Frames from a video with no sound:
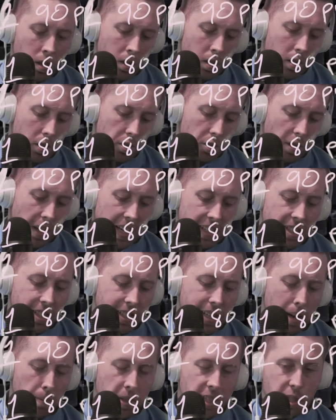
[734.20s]
So that's a
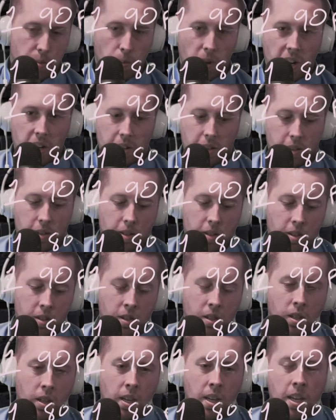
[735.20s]
debit spread.
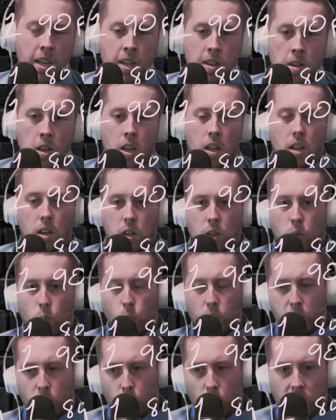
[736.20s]

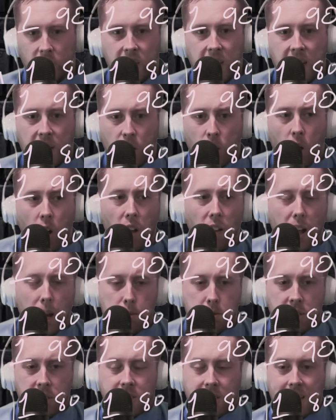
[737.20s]
When you're looking at call
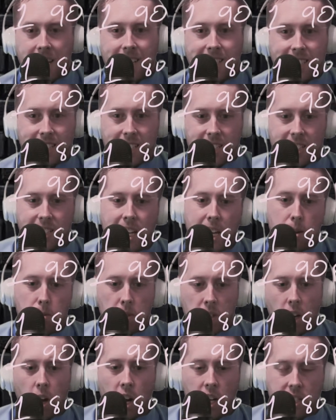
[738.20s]
options, it's the
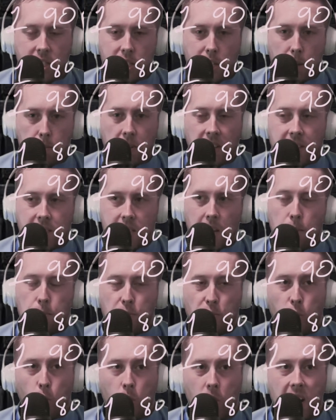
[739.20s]
same concept,
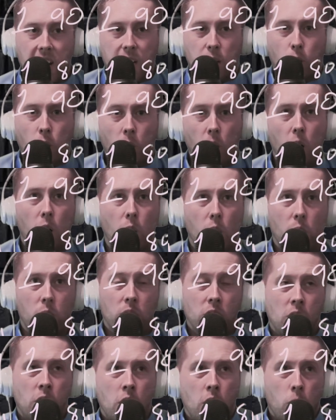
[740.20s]
except for a
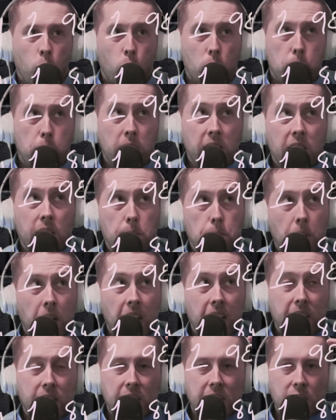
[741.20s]
call would be
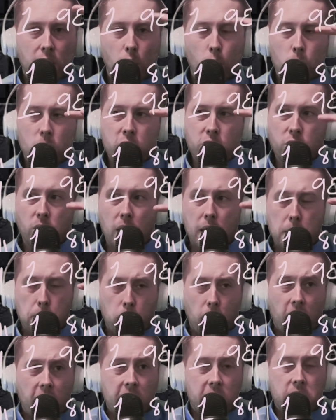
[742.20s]
buying the lower strike
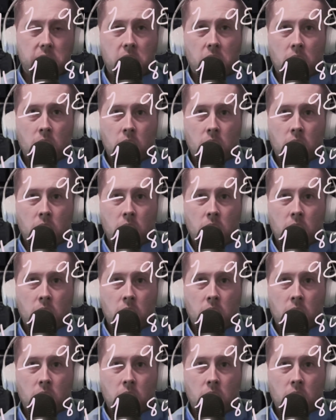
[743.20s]
price